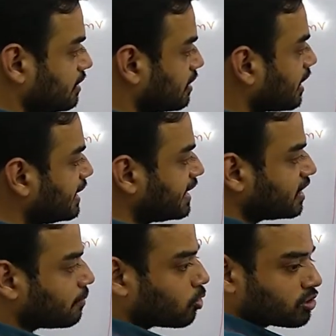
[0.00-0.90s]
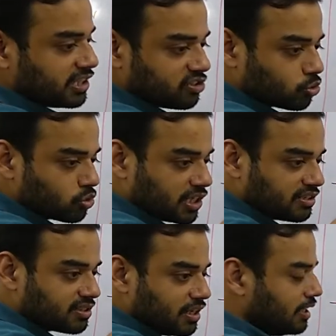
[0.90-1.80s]
writing about these two
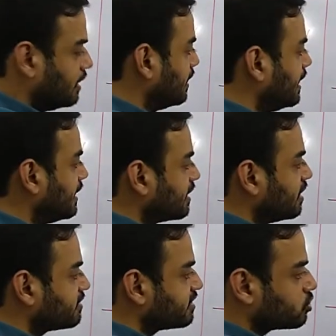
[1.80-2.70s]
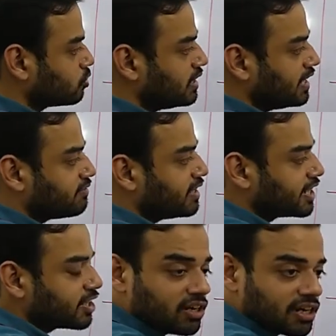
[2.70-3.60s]
things, atrial systole and
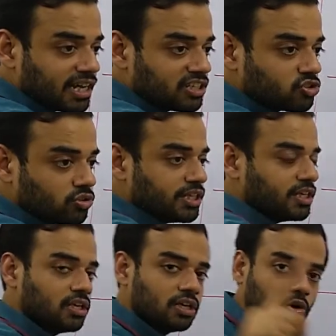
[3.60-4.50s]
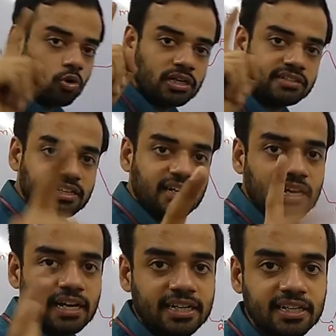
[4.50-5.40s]
ventricular diastole, only single
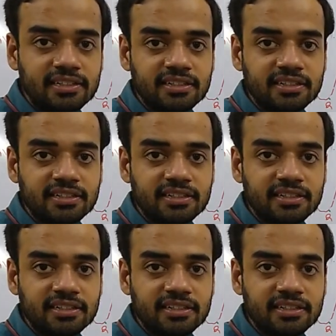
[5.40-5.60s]
letter is